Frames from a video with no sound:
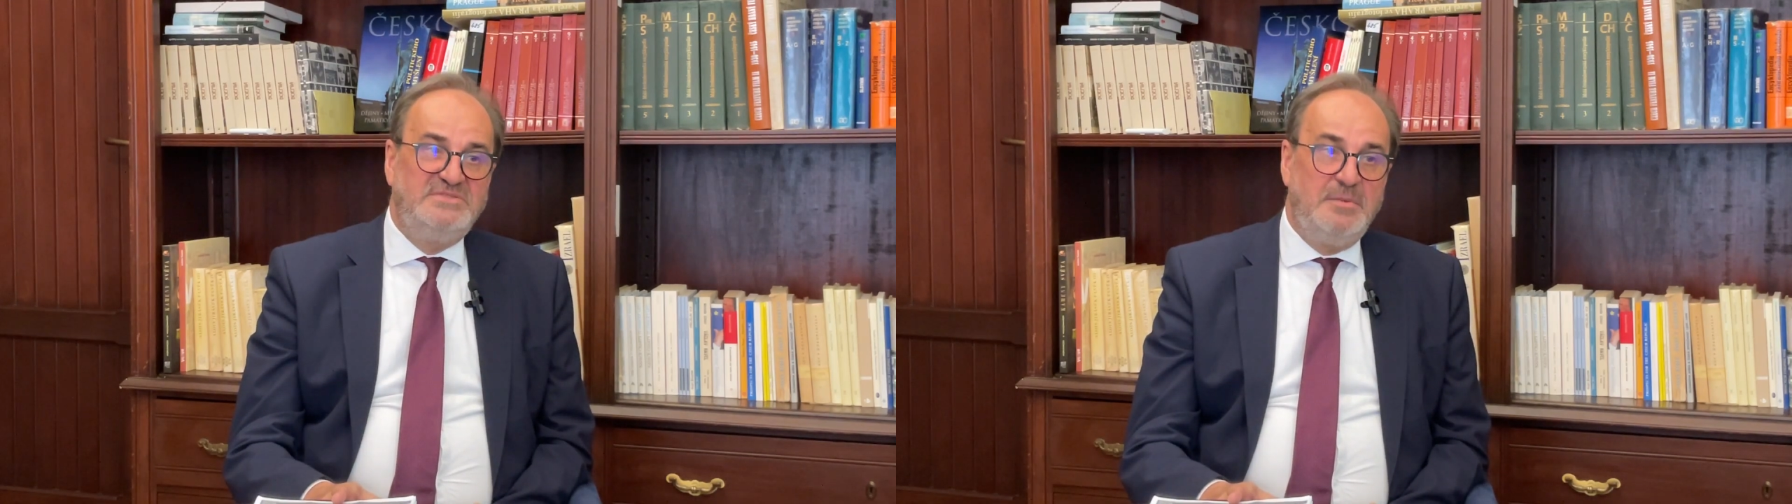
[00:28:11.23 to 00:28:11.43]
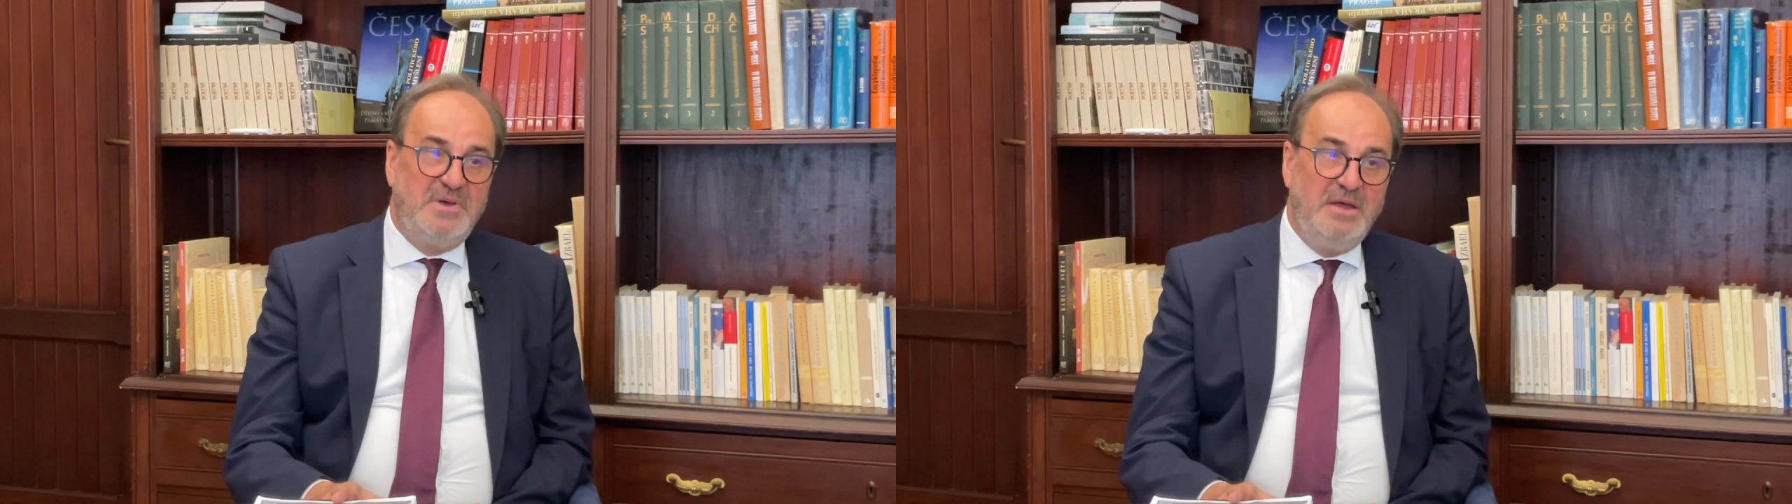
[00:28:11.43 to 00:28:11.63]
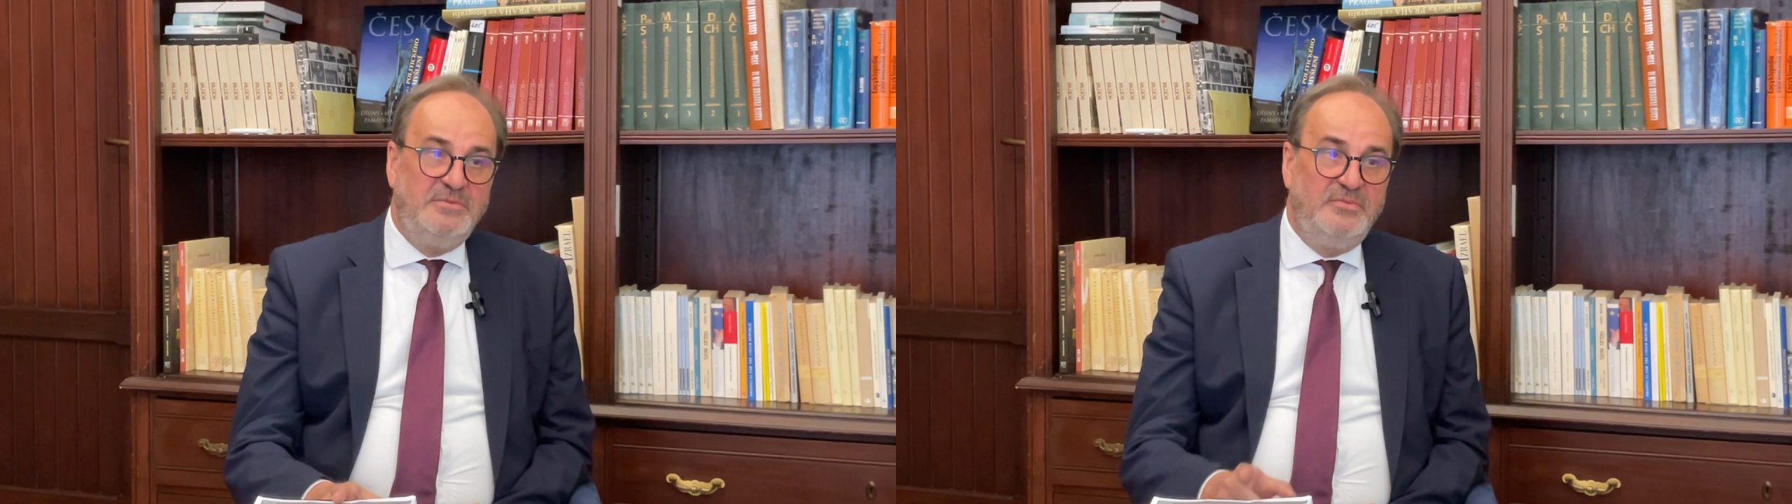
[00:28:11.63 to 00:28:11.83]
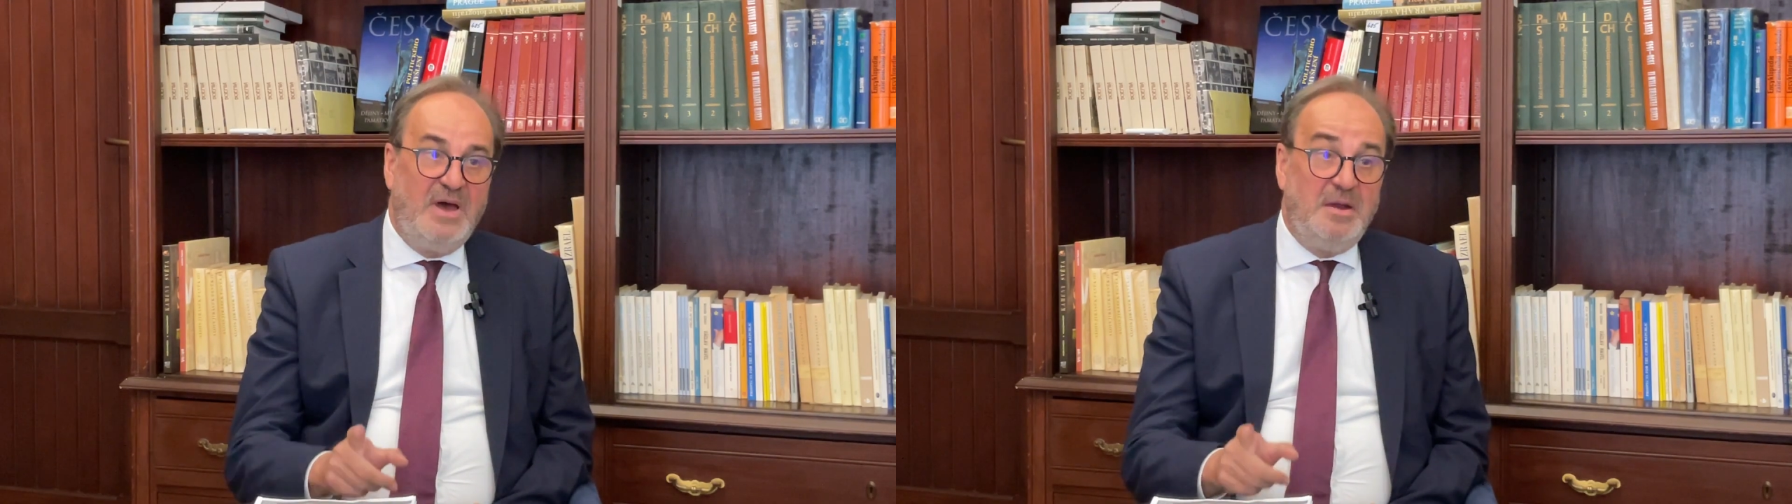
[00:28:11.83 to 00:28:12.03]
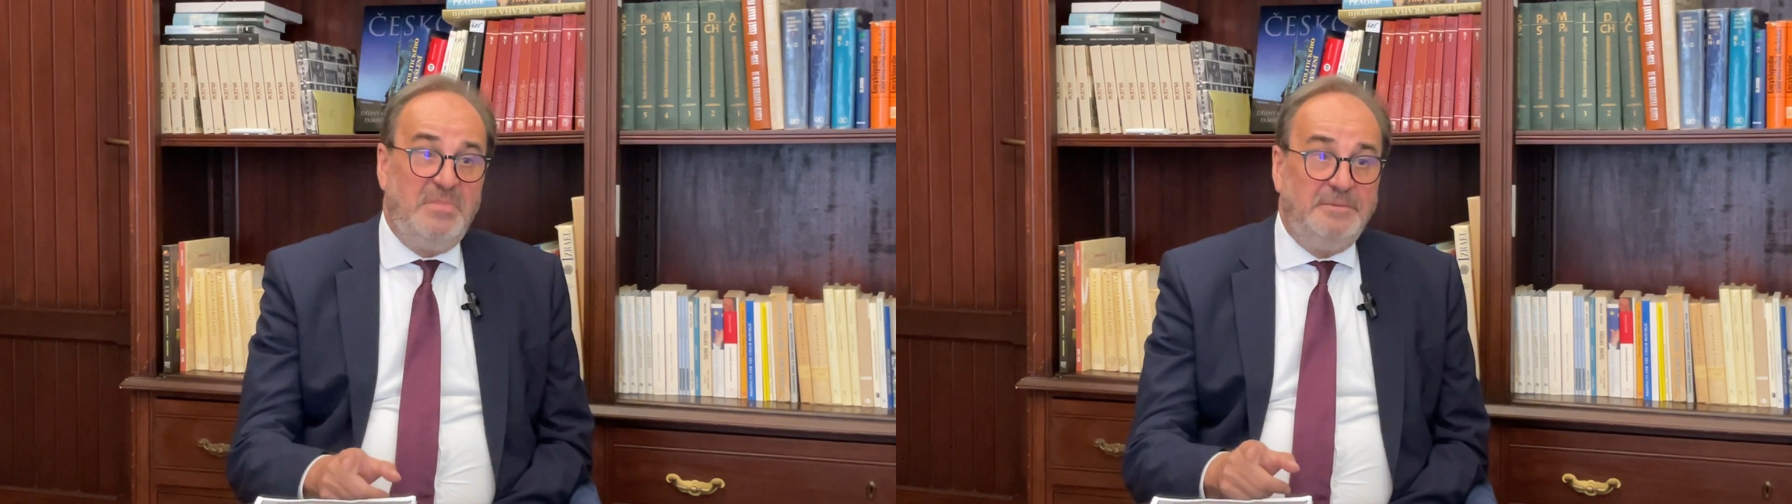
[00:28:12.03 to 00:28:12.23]
some kind of
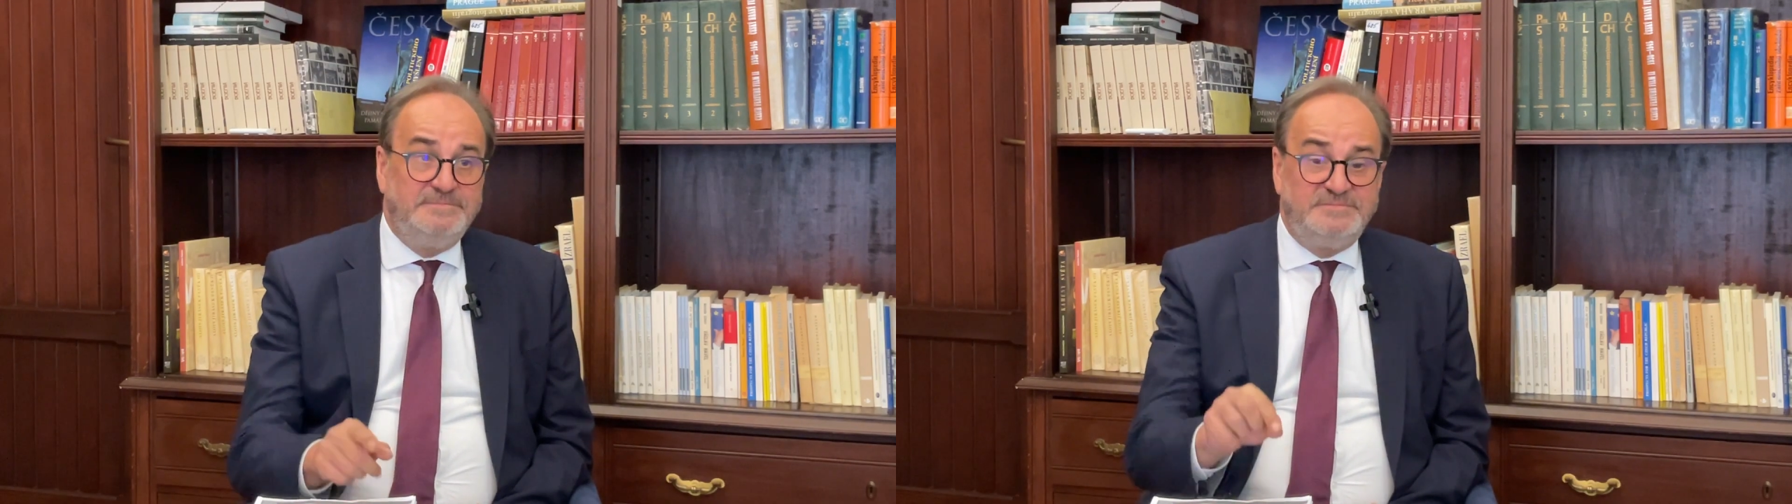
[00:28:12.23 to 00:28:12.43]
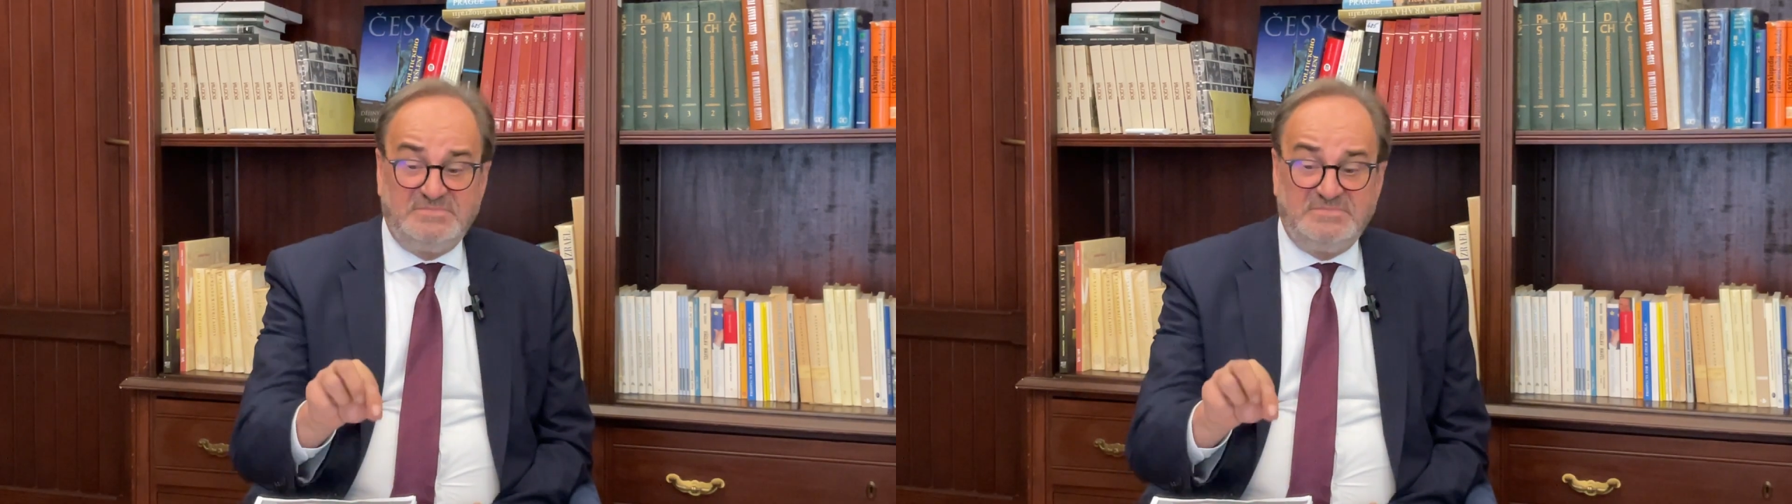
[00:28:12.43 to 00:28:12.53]
army.